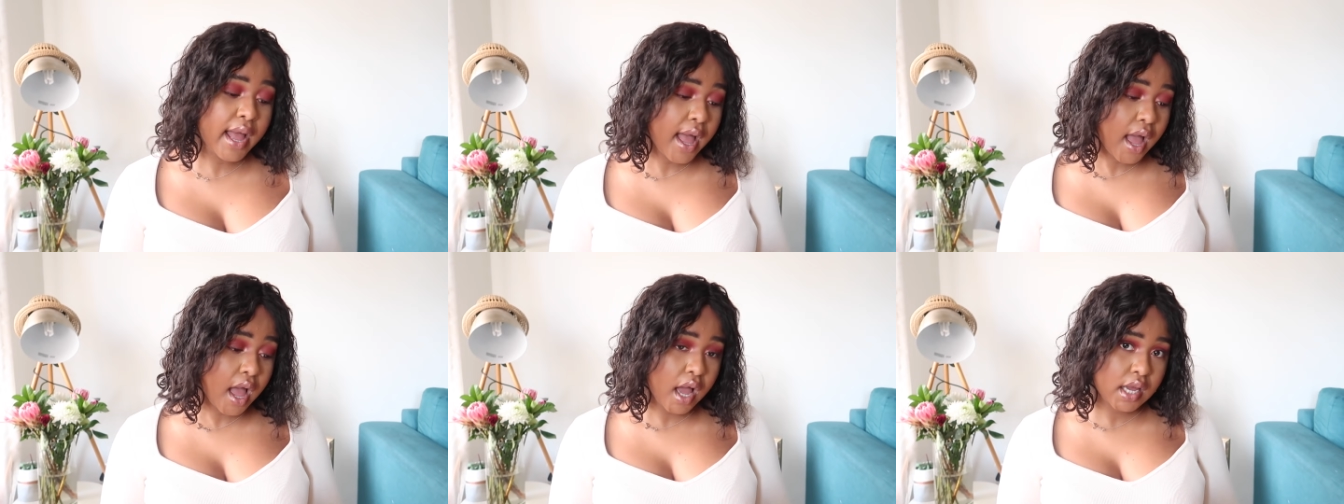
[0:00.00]

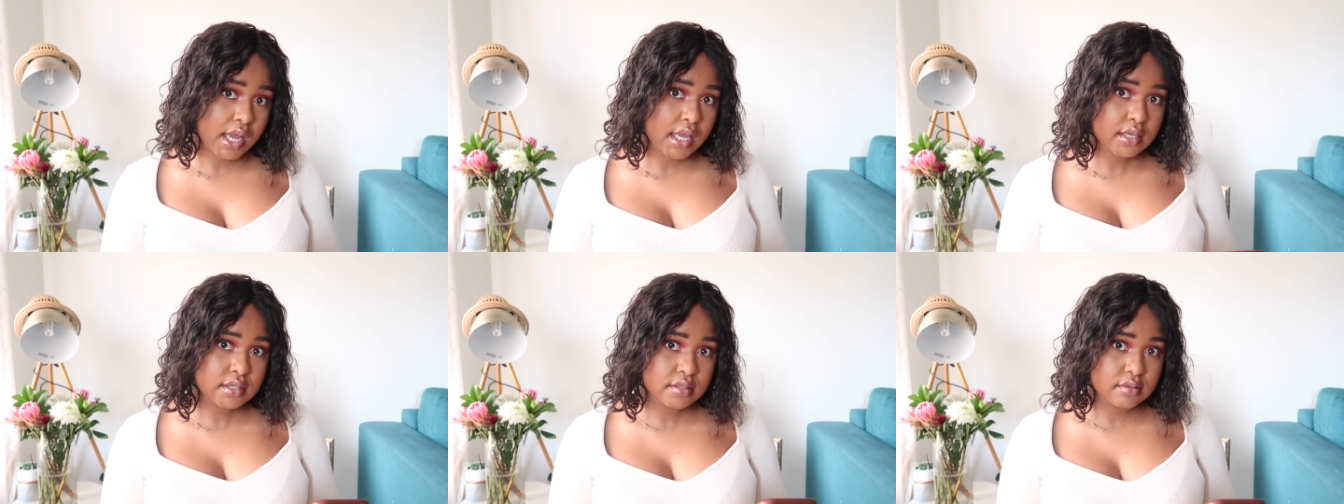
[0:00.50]
Ah
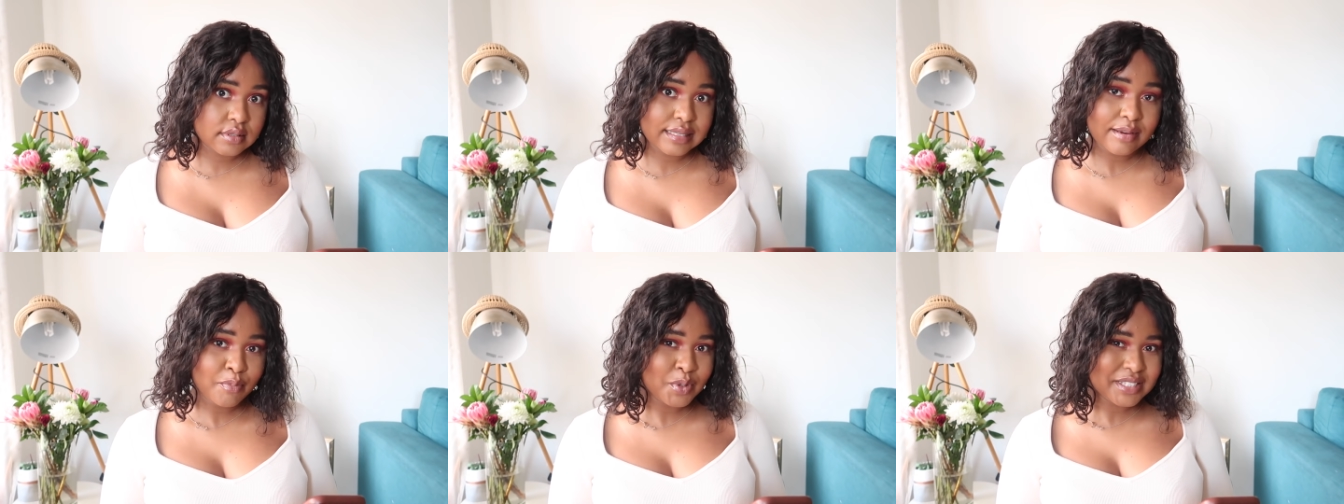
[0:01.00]
guys,
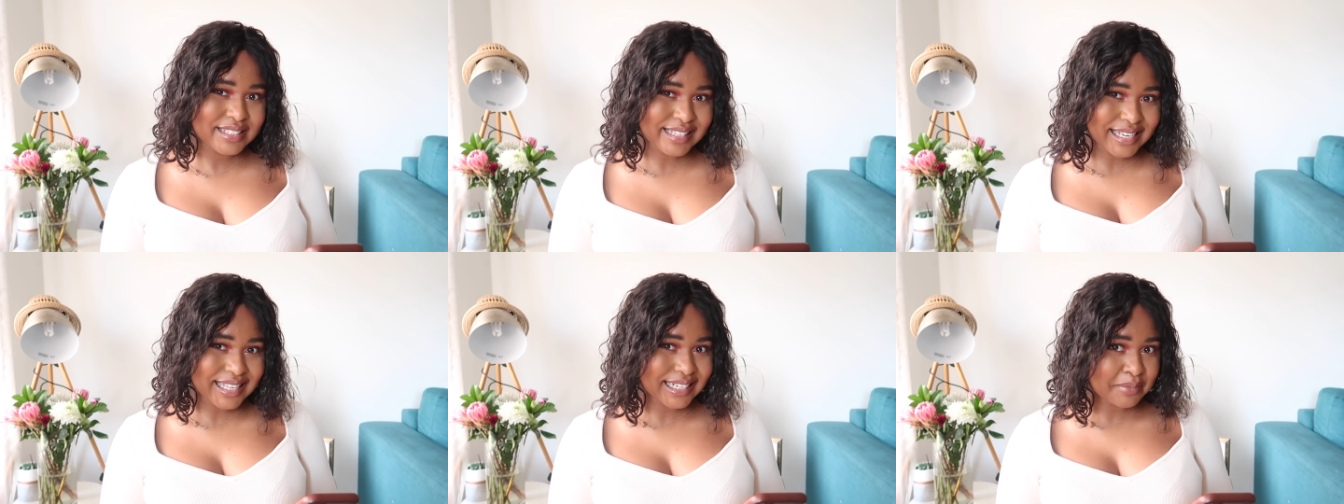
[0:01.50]
then busy
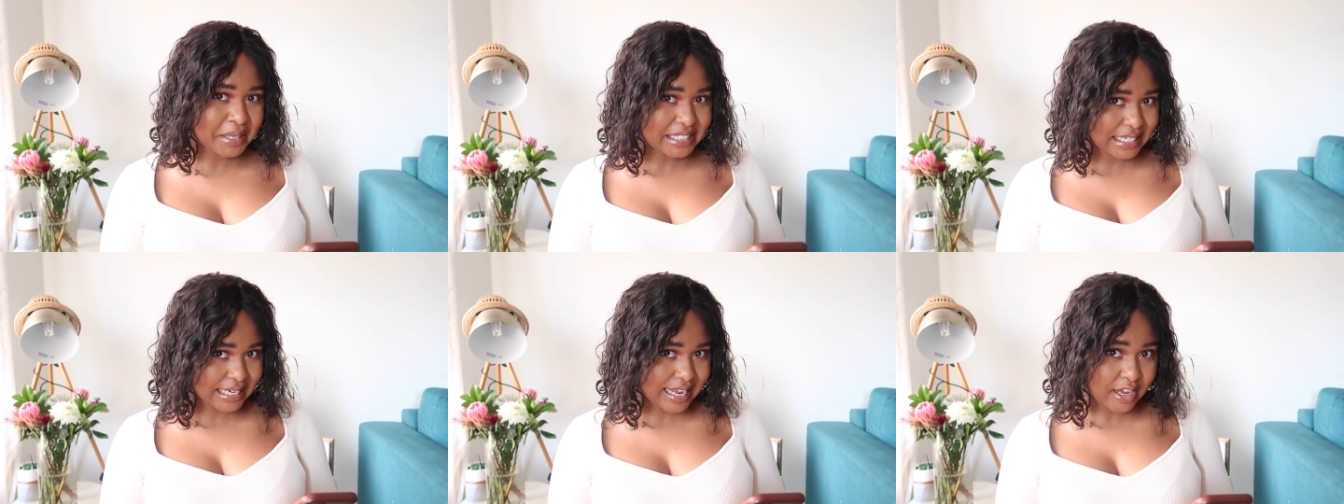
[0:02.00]
salary
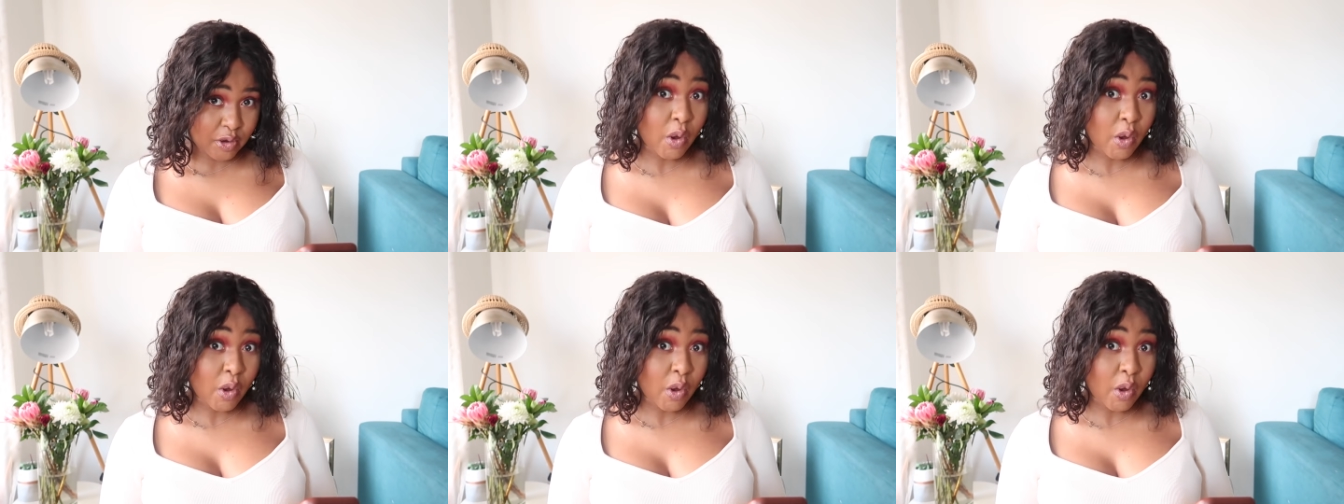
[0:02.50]
man, can I,